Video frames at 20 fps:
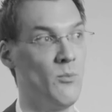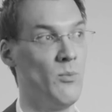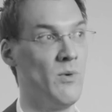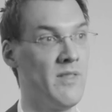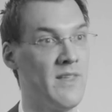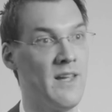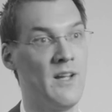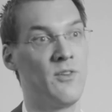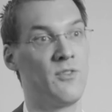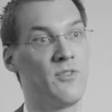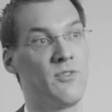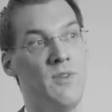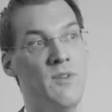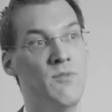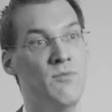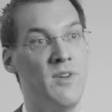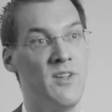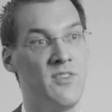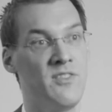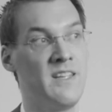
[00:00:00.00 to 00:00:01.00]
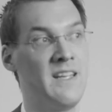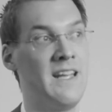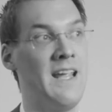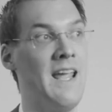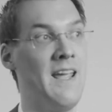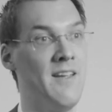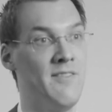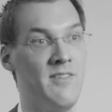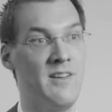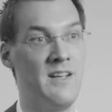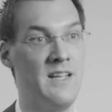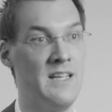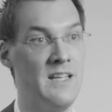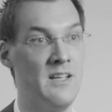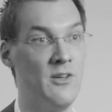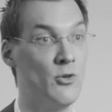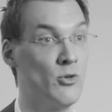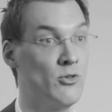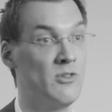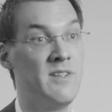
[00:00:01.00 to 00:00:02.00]
without investing
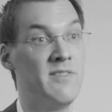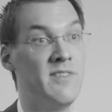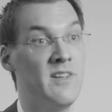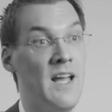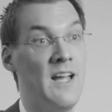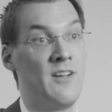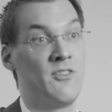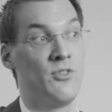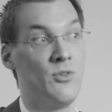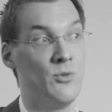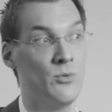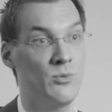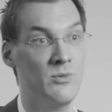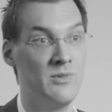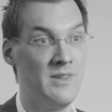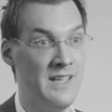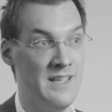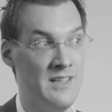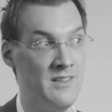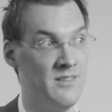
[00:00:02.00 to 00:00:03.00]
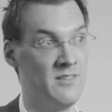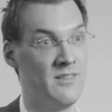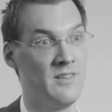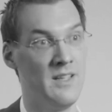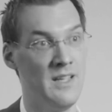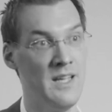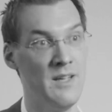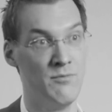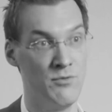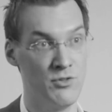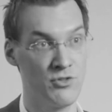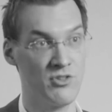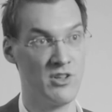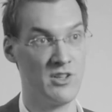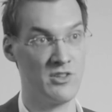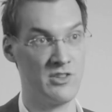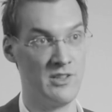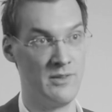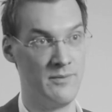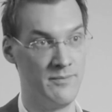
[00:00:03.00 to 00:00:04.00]
heavily or even at all in
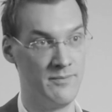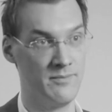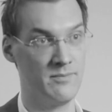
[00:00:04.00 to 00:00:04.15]
infrastructure.